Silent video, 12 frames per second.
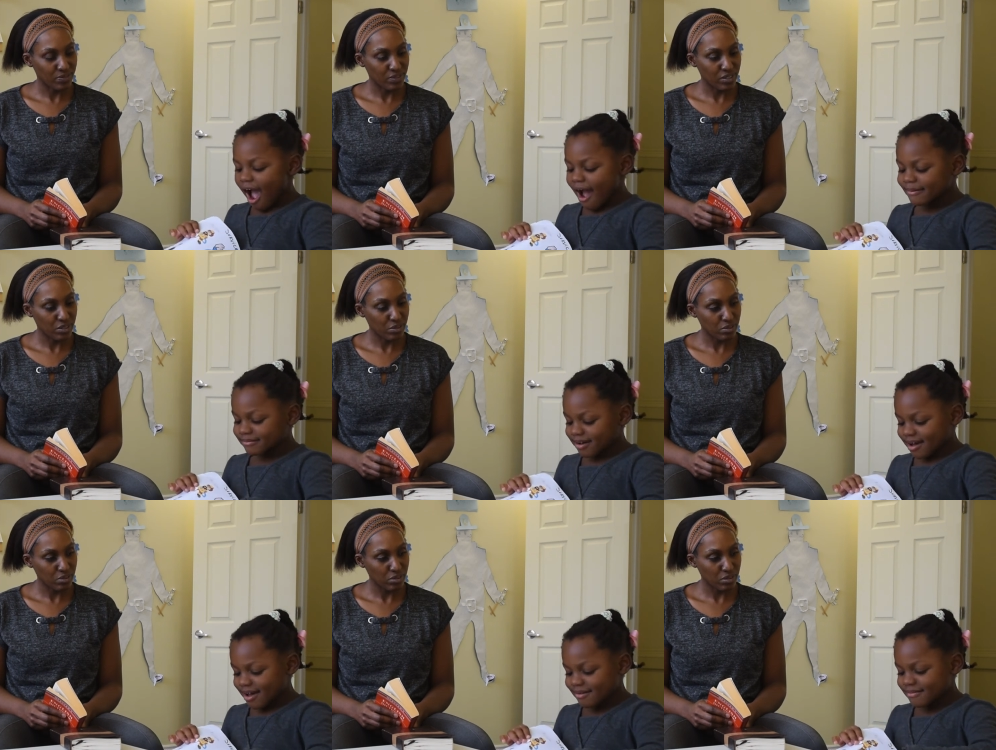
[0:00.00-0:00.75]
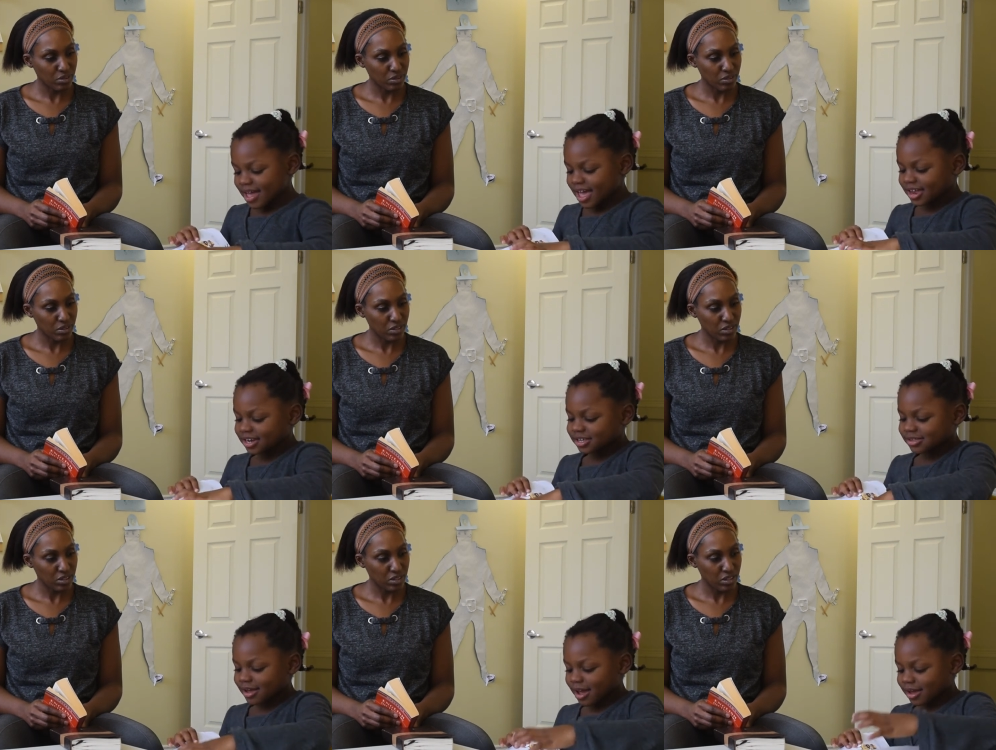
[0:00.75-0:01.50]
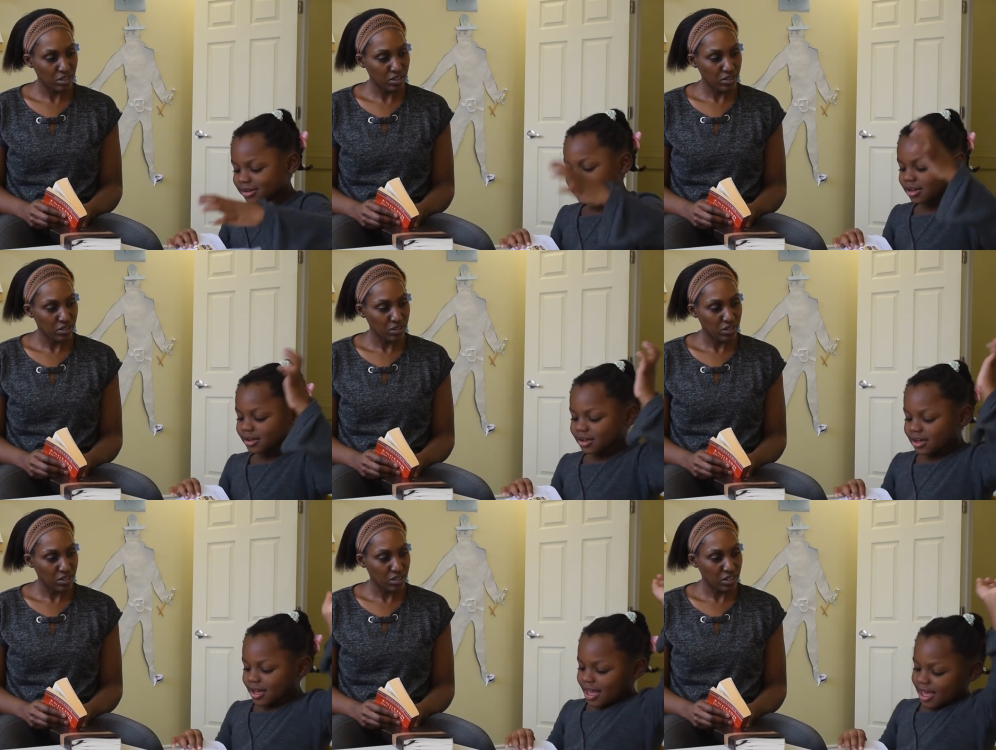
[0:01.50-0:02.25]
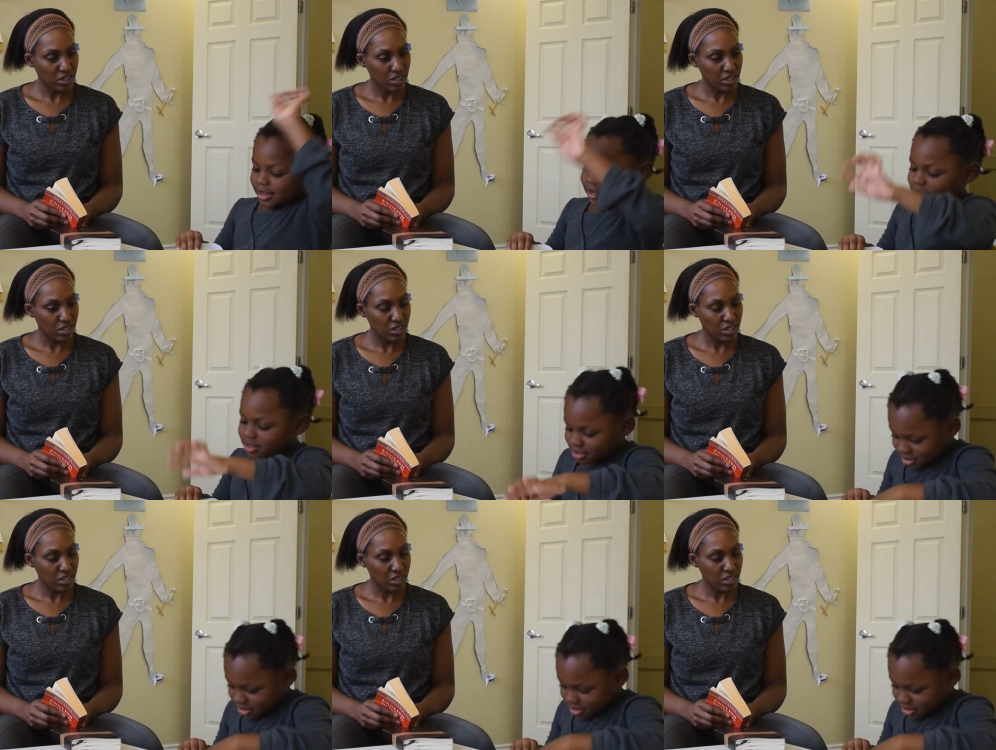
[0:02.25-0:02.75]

Speaker 1: A mom and a dad. And